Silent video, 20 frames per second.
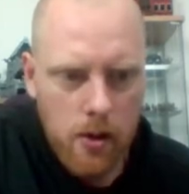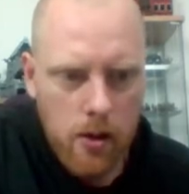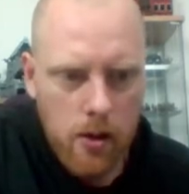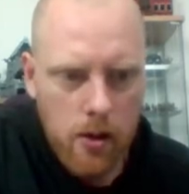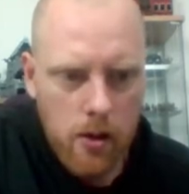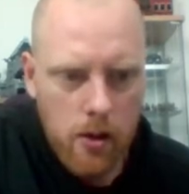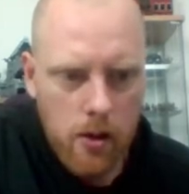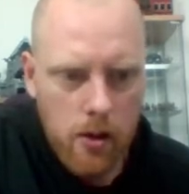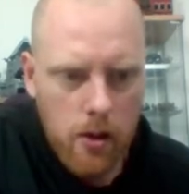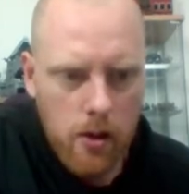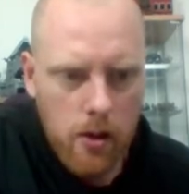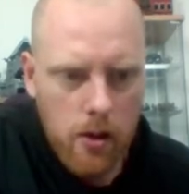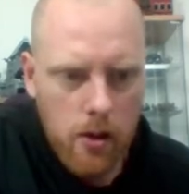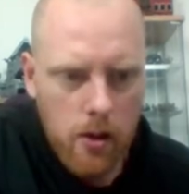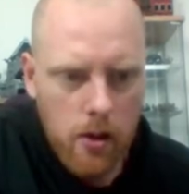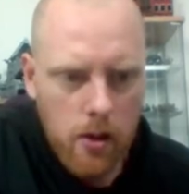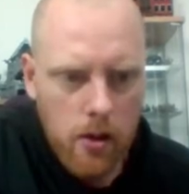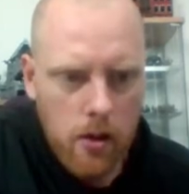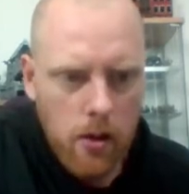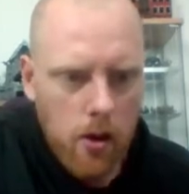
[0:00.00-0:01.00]

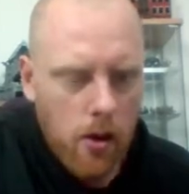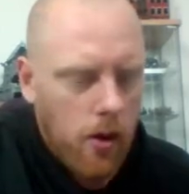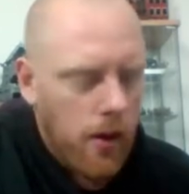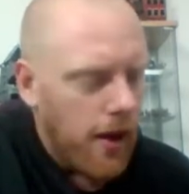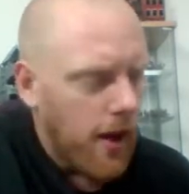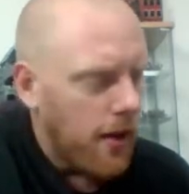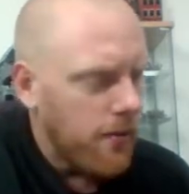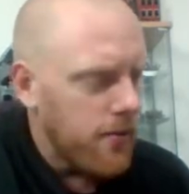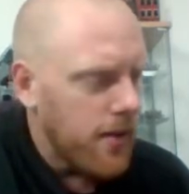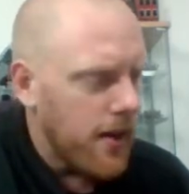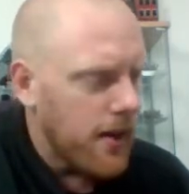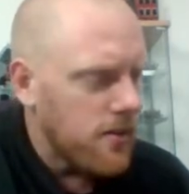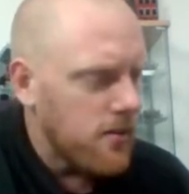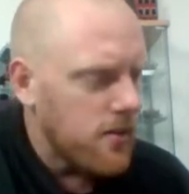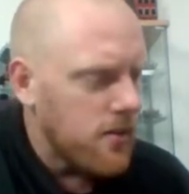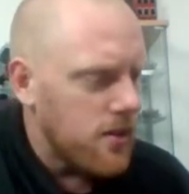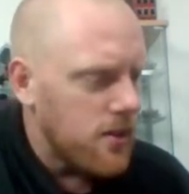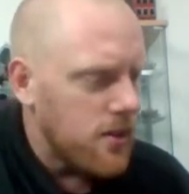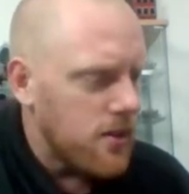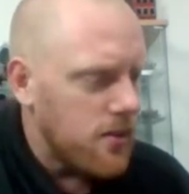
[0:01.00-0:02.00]
I haven't
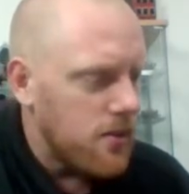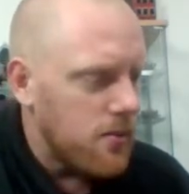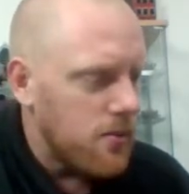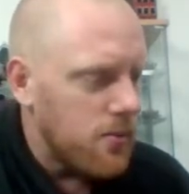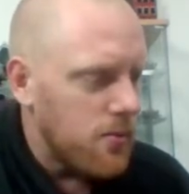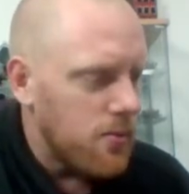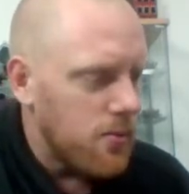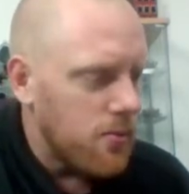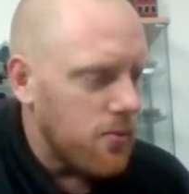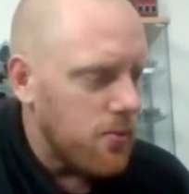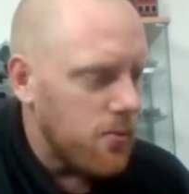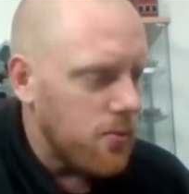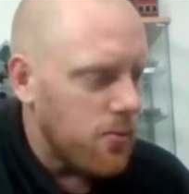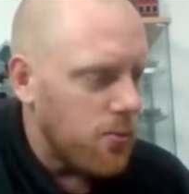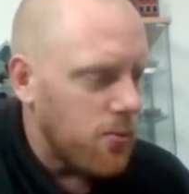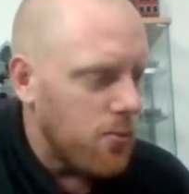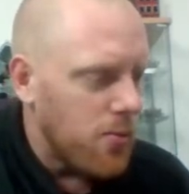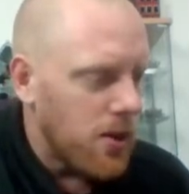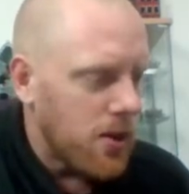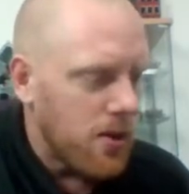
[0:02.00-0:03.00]
actually
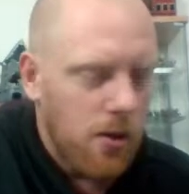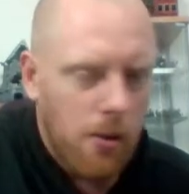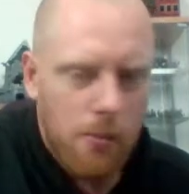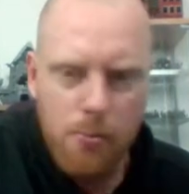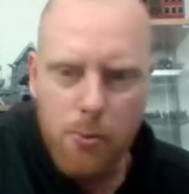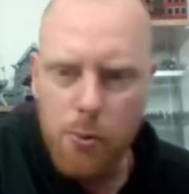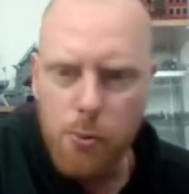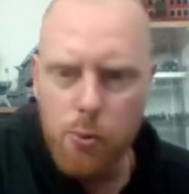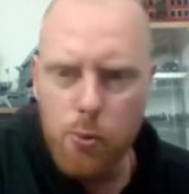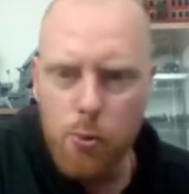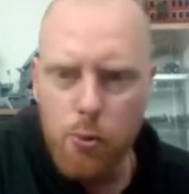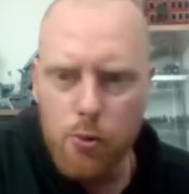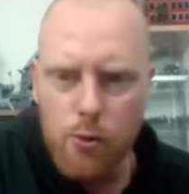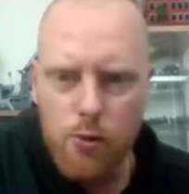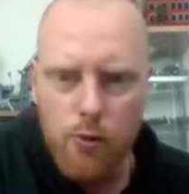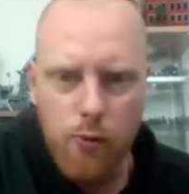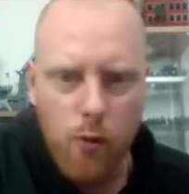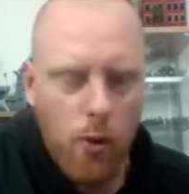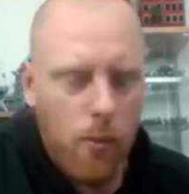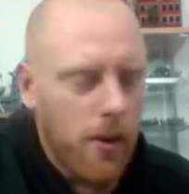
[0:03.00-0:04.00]
written the rules
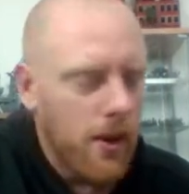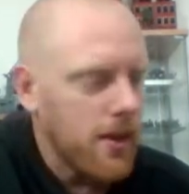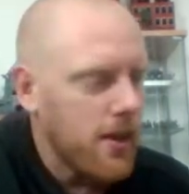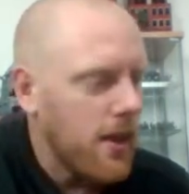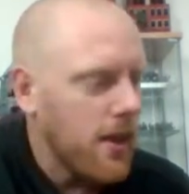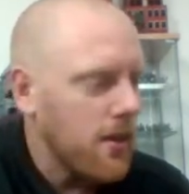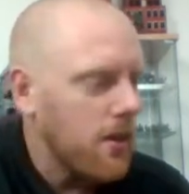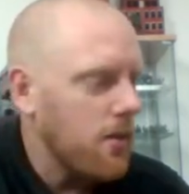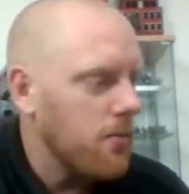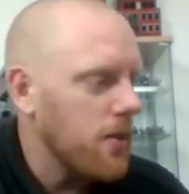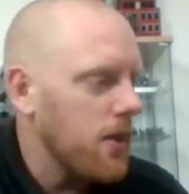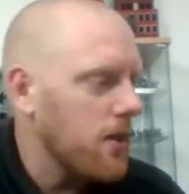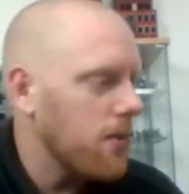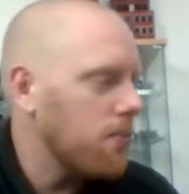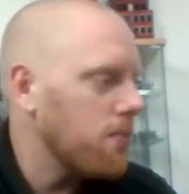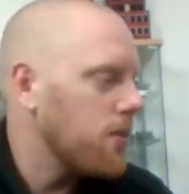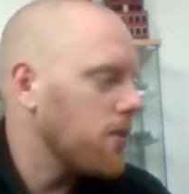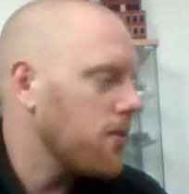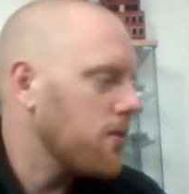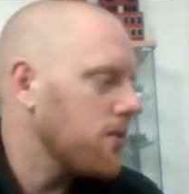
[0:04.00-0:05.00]
for my kingdom yet
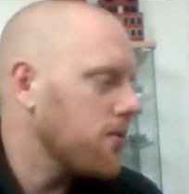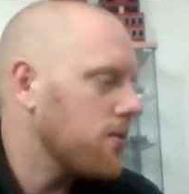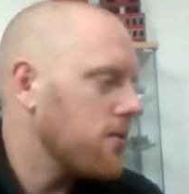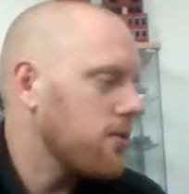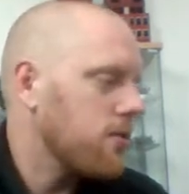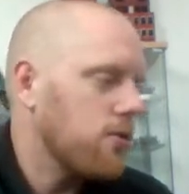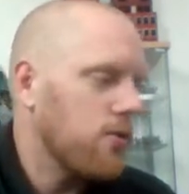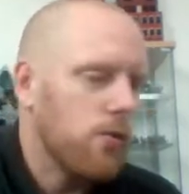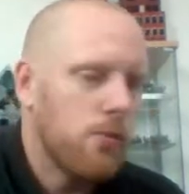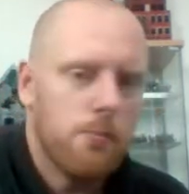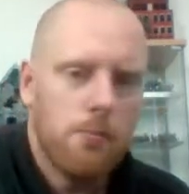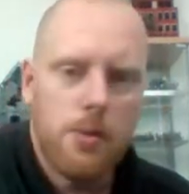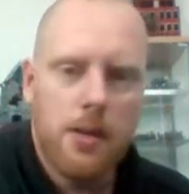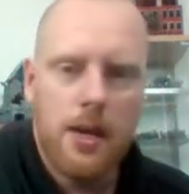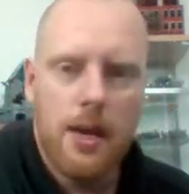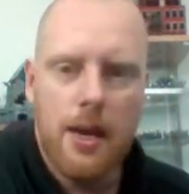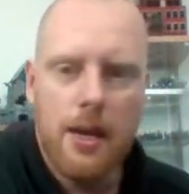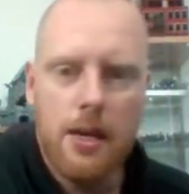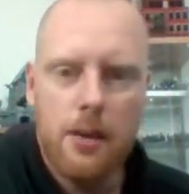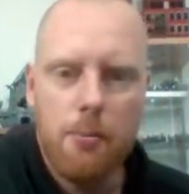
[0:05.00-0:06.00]
because it shouldn't be
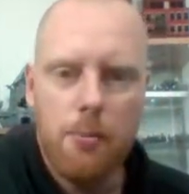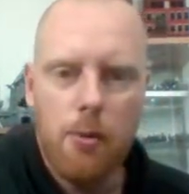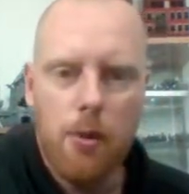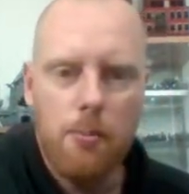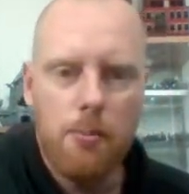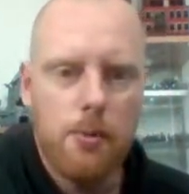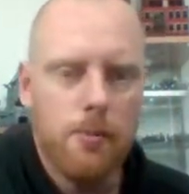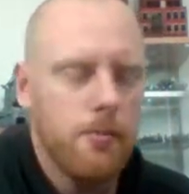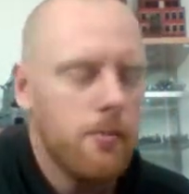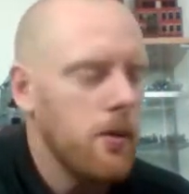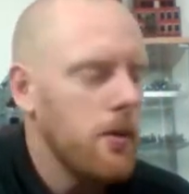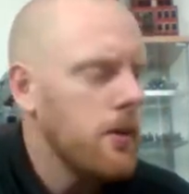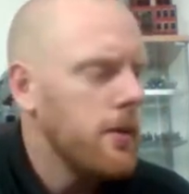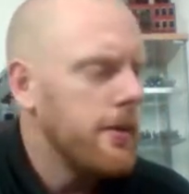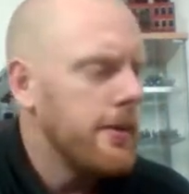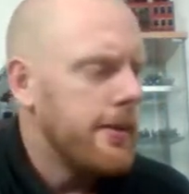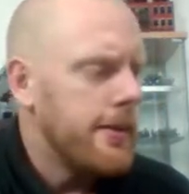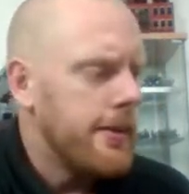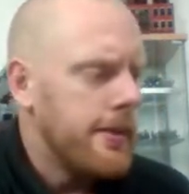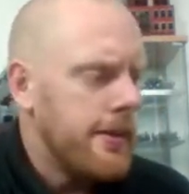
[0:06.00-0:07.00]
any problem
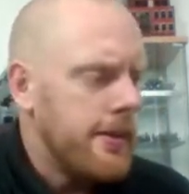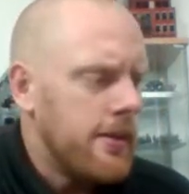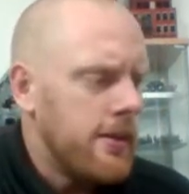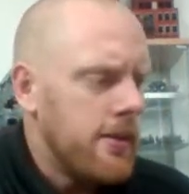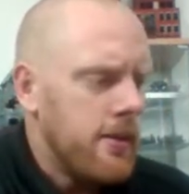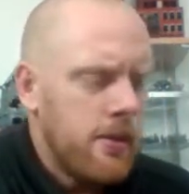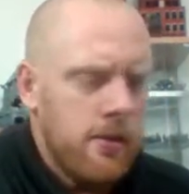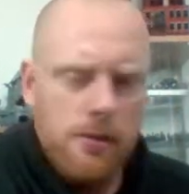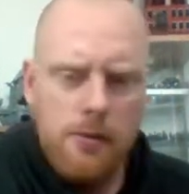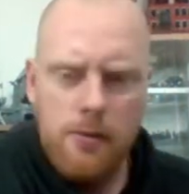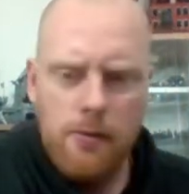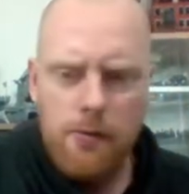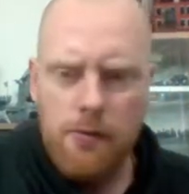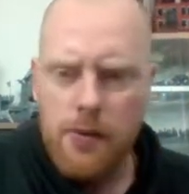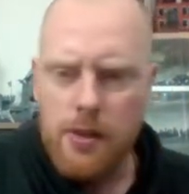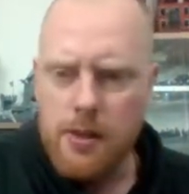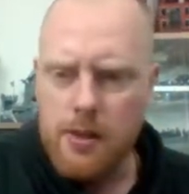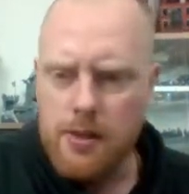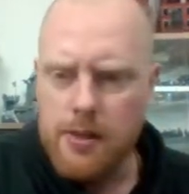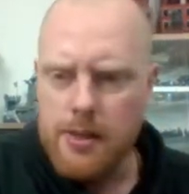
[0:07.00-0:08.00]

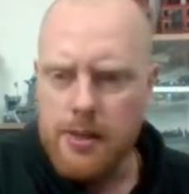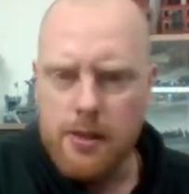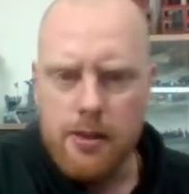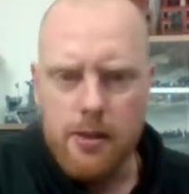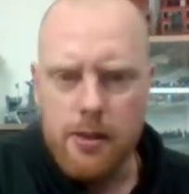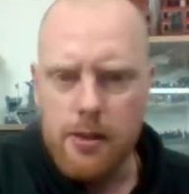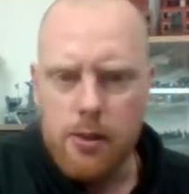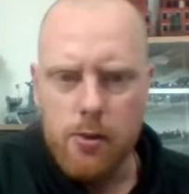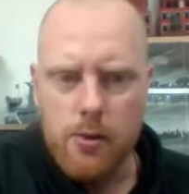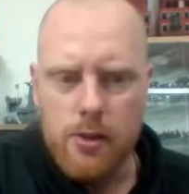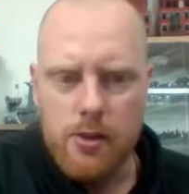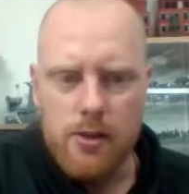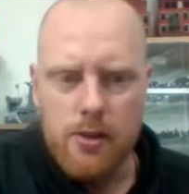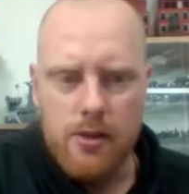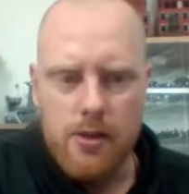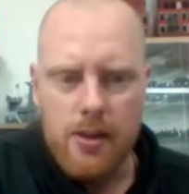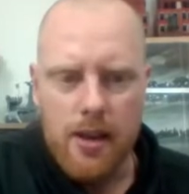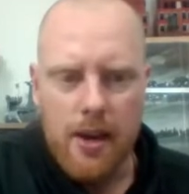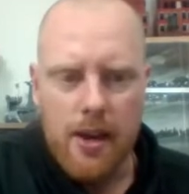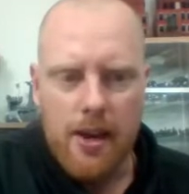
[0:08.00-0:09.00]
fielding the units
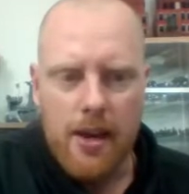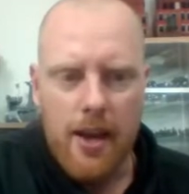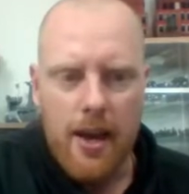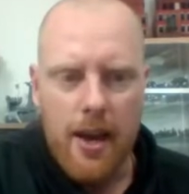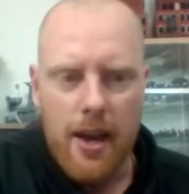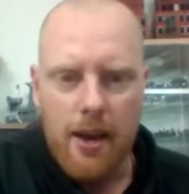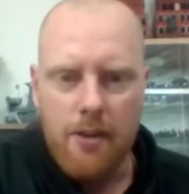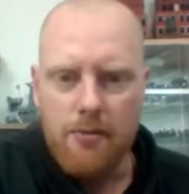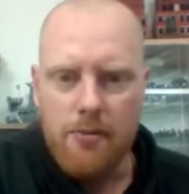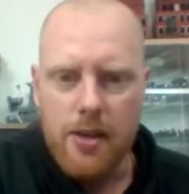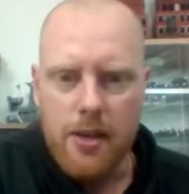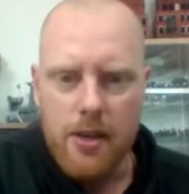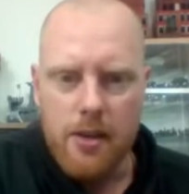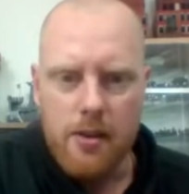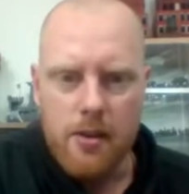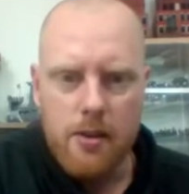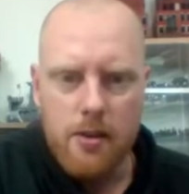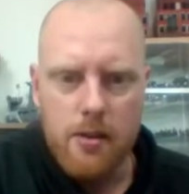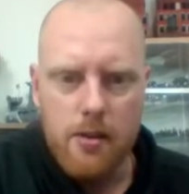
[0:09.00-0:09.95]
that I have yet.